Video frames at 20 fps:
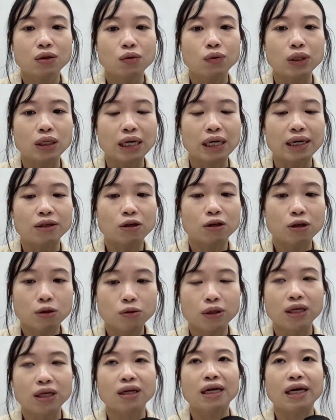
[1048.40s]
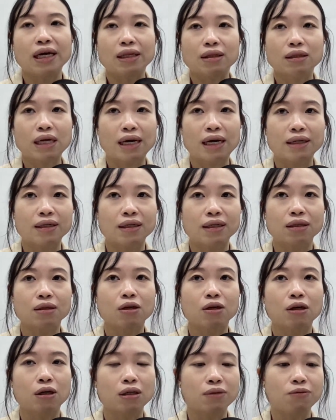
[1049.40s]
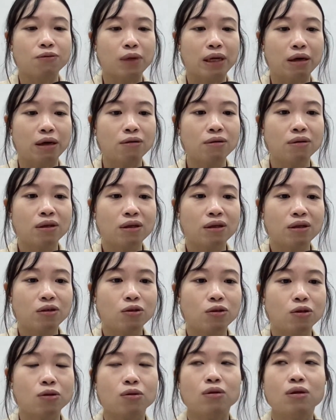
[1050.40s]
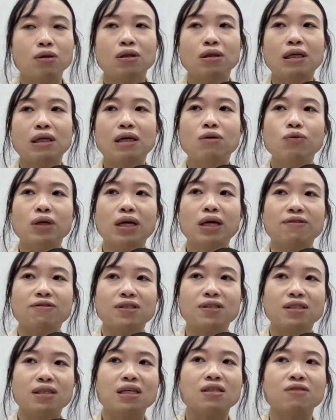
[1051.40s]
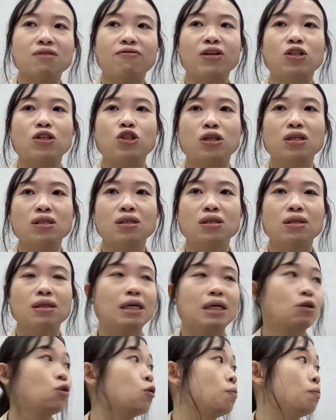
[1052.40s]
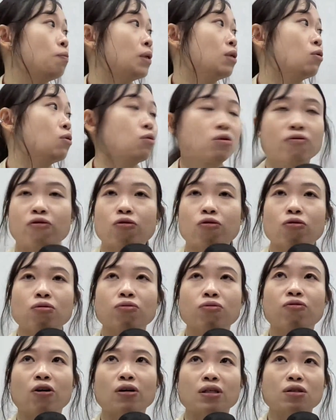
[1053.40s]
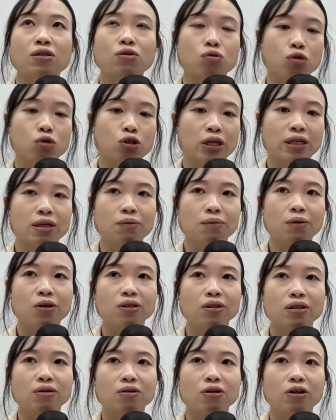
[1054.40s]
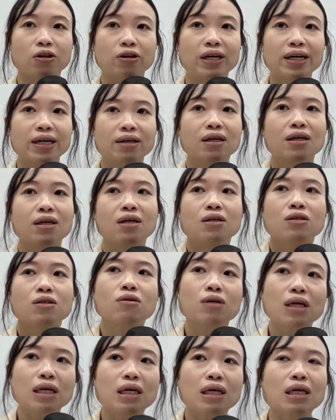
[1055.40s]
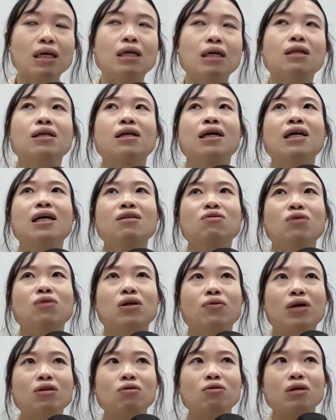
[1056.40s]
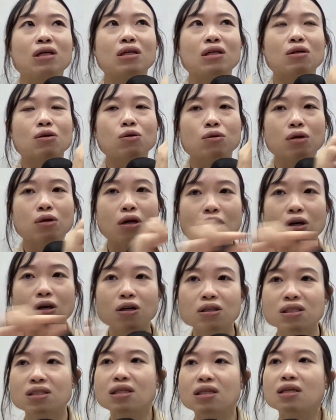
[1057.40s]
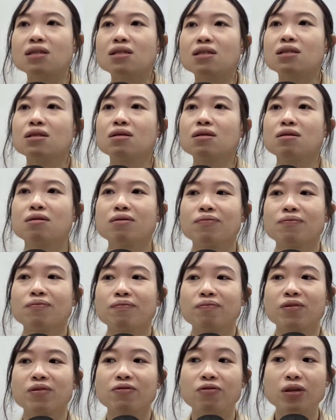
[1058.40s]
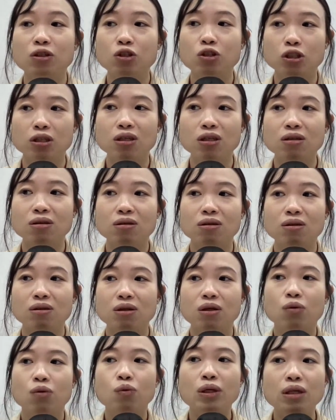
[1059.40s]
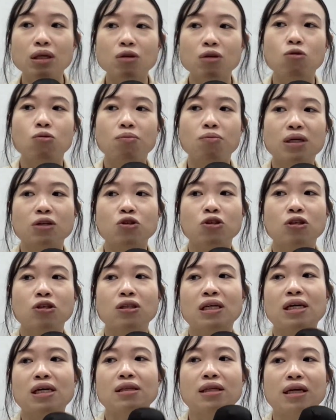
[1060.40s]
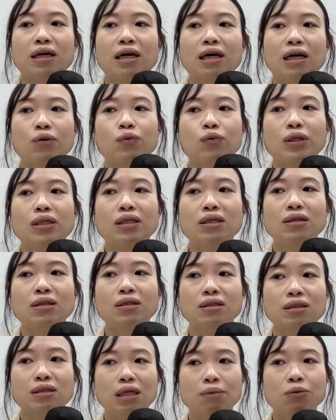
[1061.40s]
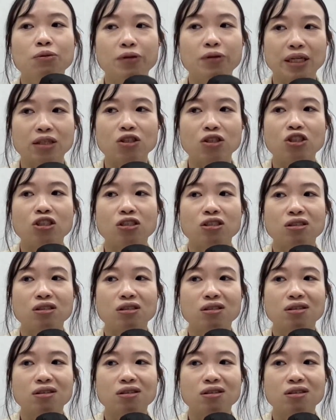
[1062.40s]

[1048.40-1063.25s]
We are not looking at target column now. So now we have 6 features that could be useful for us to train the model, correct? So in the case where we want to include all 6 features, we need to make sure that they are within the same range.